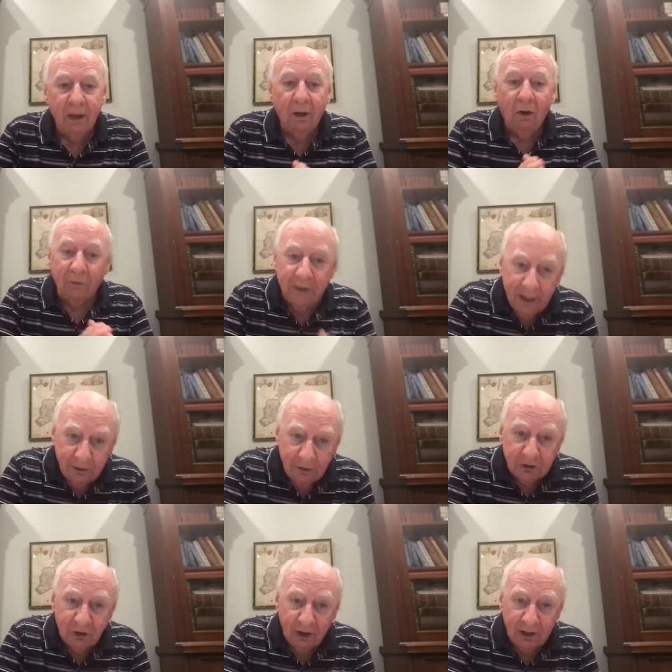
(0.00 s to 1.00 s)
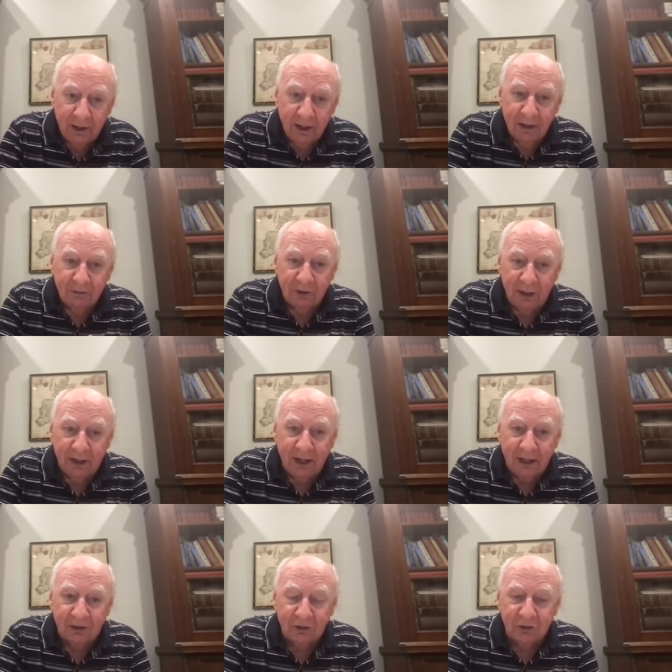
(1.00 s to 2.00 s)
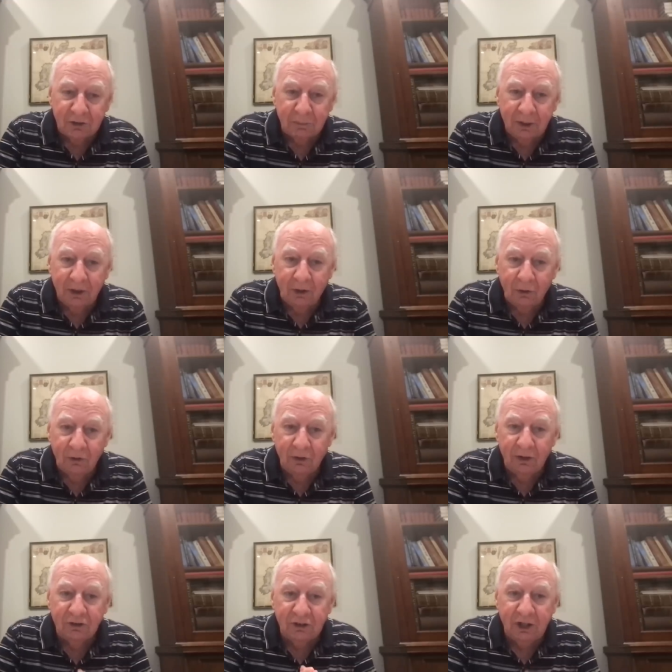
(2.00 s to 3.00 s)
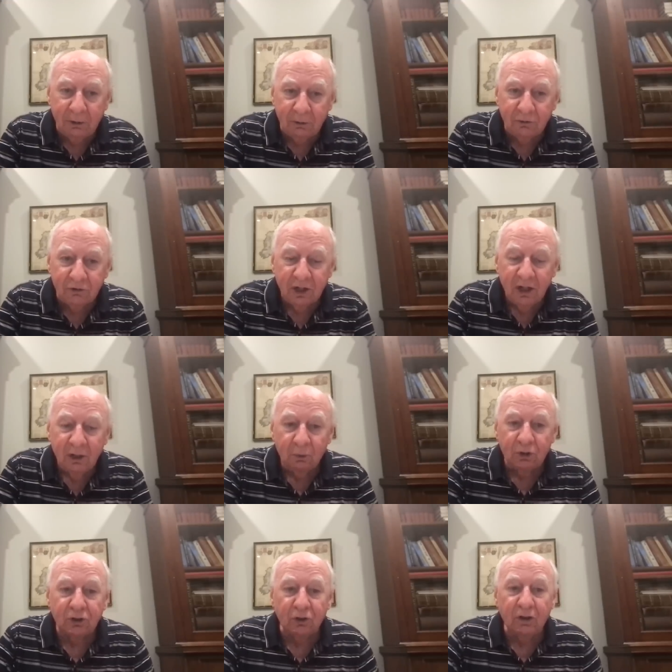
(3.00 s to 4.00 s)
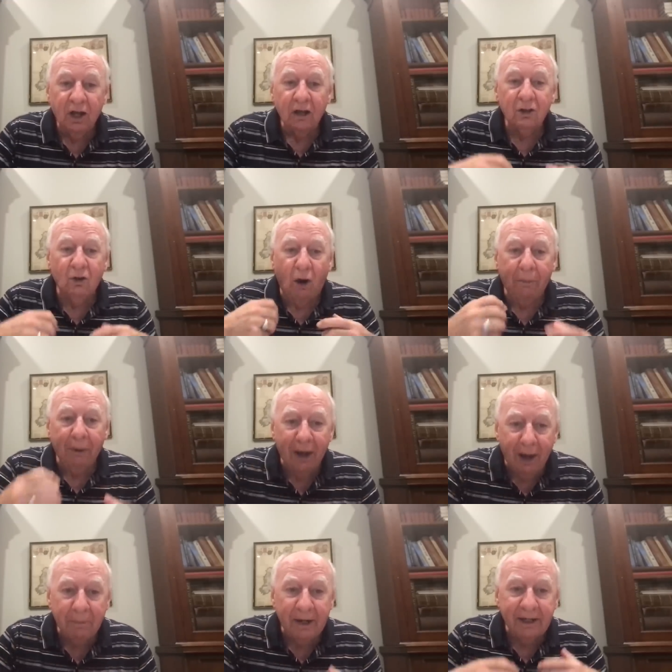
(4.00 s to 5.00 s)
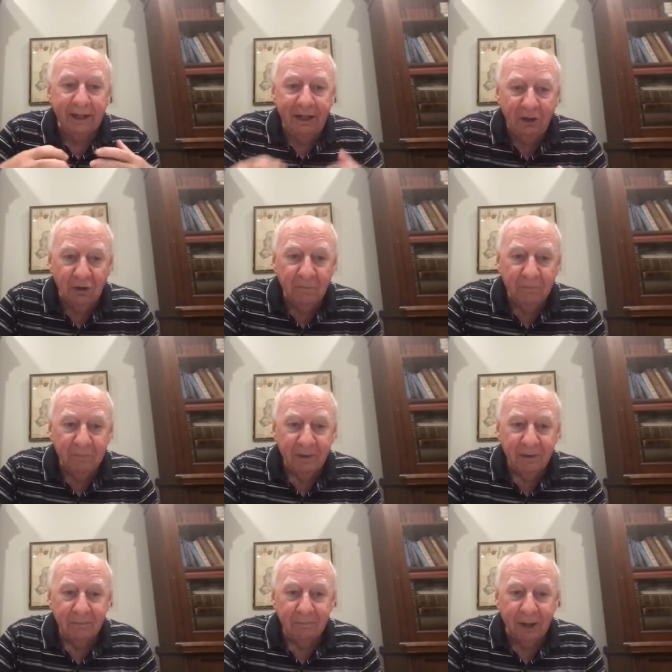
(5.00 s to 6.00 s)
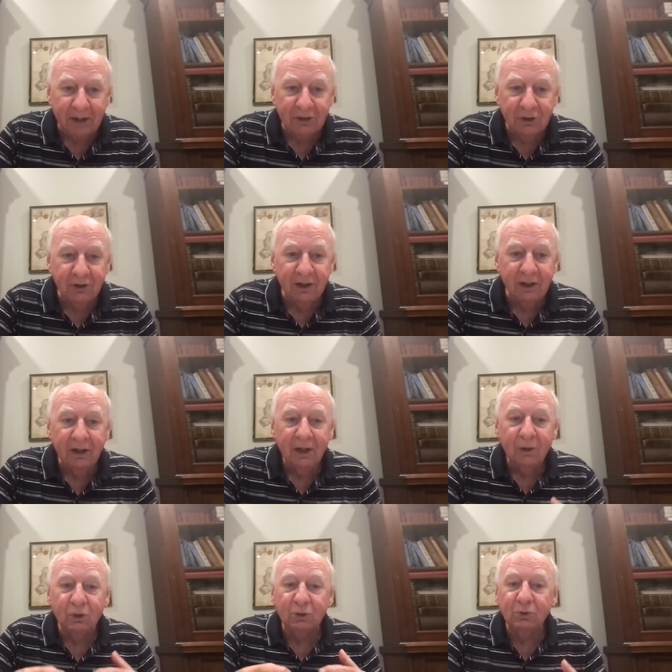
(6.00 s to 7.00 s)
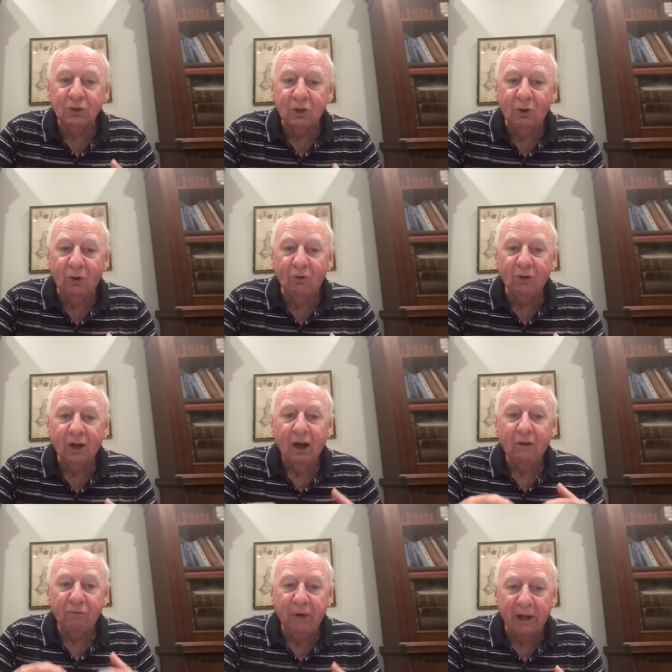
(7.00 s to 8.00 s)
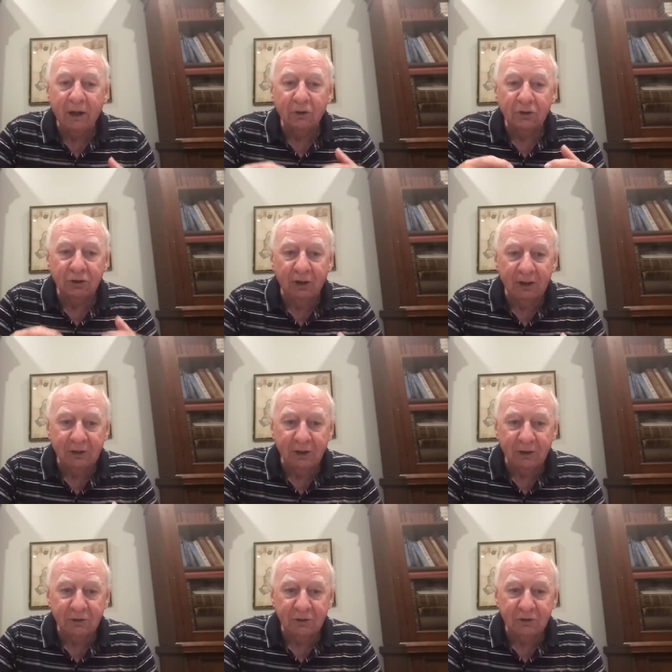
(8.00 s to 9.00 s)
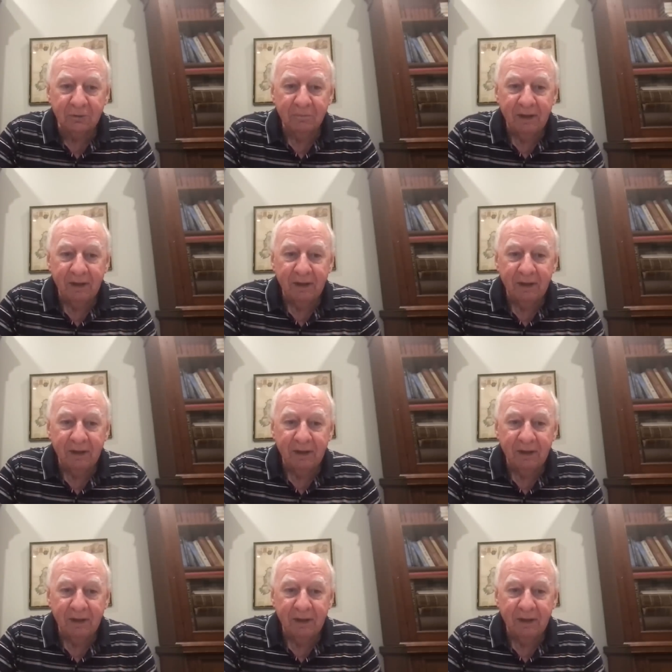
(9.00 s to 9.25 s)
On the other side, the innate system included cells which could gobble up and eat bacteria, which was called phagocytosis.